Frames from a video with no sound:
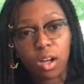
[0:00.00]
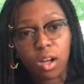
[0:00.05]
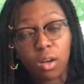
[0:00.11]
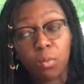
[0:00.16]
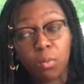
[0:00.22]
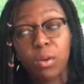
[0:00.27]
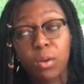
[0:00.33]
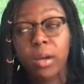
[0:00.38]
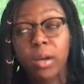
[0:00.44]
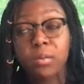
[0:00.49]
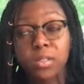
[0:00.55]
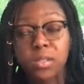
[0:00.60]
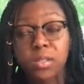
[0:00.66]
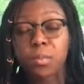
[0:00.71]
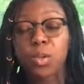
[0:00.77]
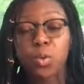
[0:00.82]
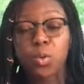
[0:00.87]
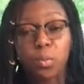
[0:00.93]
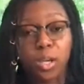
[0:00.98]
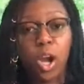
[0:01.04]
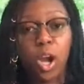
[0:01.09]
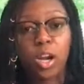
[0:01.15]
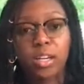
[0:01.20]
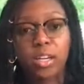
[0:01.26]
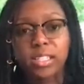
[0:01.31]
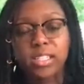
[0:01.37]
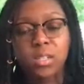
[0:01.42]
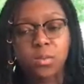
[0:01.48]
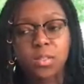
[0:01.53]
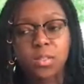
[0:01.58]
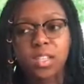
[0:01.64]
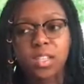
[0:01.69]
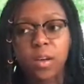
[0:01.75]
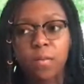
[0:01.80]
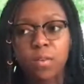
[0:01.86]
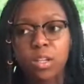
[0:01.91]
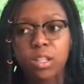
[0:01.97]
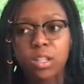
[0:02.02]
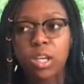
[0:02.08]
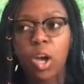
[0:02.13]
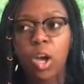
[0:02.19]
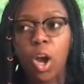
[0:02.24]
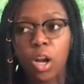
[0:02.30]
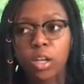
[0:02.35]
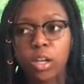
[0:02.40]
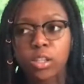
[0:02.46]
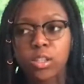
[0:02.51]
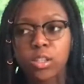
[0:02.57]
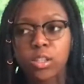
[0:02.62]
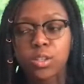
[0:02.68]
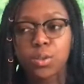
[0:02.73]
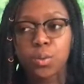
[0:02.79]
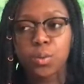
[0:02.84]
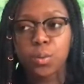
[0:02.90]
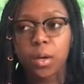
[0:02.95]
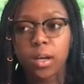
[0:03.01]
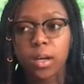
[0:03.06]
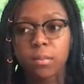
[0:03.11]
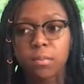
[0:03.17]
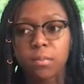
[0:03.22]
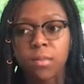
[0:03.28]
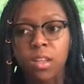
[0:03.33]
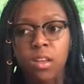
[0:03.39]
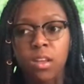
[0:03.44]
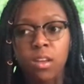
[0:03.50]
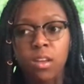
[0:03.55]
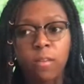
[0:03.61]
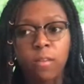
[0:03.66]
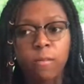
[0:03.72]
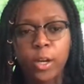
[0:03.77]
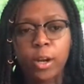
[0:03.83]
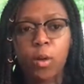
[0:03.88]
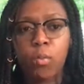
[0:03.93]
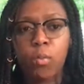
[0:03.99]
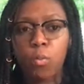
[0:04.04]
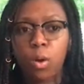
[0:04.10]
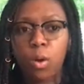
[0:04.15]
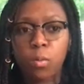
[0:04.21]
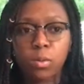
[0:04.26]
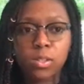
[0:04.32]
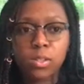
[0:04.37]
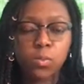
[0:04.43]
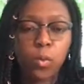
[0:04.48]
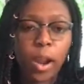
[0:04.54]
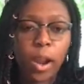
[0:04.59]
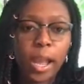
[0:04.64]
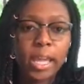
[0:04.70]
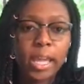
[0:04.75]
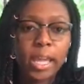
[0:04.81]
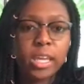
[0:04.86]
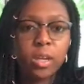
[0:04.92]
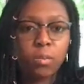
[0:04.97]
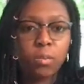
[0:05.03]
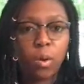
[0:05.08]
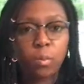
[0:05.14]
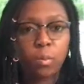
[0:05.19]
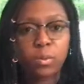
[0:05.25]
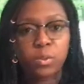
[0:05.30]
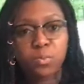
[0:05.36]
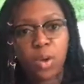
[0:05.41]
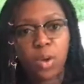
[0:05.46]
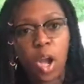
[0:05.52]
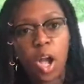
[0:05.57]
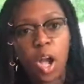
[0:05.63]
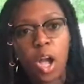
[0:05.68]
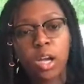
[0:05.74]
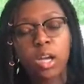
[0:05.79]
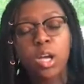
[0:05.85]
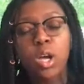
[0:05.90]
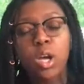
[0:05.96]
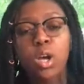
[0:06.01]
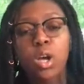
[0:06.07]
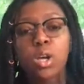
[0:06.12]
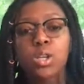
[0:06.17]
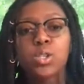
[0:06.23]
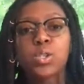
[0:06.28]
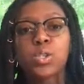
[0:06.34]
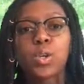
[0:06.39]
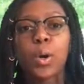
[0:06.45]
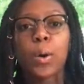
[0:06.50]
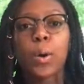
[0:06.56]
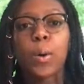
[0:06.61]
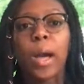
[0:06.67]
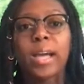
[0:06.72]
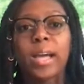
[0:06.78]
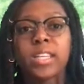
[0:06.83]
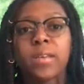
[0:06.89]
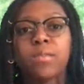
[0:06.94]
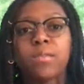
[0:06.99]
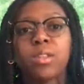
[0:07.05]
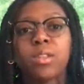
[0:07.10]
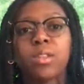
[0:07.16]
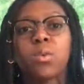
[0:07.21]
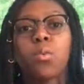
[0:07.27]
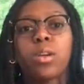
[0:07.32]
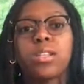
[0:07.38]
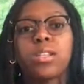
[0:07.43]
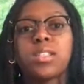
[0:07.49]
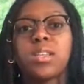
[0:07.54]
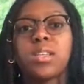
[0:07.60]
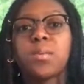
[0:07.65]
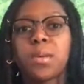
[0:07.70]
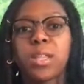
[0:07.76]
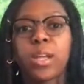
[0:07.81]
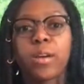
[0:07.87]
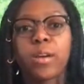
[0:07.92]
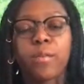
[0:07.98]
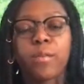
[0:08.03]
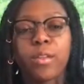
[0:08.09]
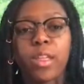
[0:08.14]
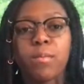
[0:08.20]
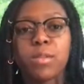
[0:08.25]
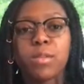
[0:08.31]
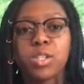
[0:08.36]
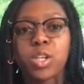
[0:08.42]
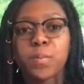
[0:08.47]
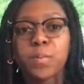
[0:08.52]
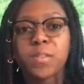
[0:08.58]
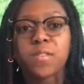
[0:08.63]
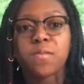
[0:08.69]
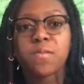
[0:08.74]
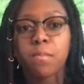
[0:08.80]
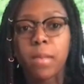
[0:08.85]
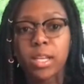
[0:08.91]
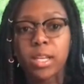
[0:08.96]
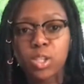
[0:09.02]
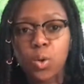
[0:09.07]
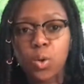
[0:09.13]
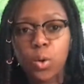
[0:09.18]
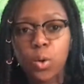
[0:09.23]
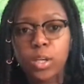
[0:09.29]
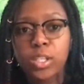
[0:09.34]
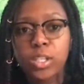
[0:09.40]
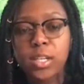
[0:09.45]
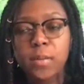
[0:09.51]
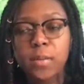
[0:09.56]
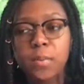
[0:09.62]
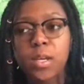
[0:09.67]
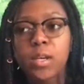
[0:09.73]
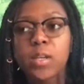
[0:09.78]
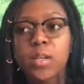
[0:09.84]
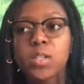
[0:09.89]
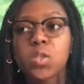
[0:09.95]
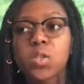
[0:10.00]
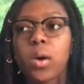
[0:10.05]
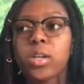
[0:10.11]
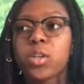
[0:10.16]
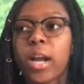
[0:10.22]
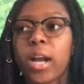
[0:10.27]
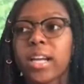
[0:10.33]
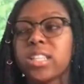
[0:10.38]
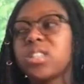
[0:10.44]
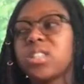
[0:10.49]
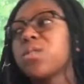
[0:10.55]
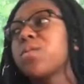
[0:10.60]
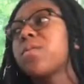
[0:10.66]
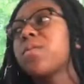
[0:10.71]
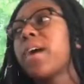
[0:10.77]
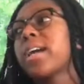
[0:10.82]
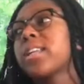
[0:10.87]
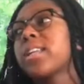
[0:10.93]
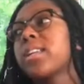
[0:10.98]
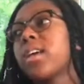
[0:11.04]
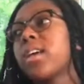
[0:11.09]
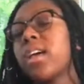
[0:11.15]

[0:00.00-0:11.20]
when I was a blooming artist, it was definitely hard to um, figure out what was right and what was wrong. So I definitely wanted to be there for them in terms of mentorship so I tried to find